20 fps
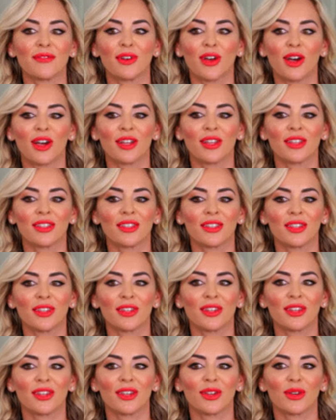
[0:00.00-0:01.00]
questions
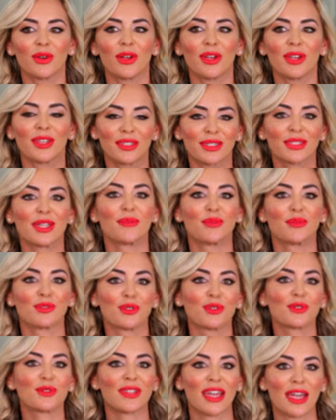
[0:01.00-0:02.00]
that you will be
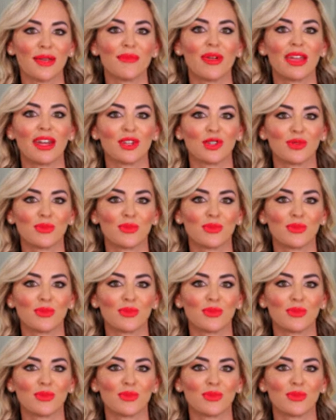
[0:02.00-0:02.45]
asked if you are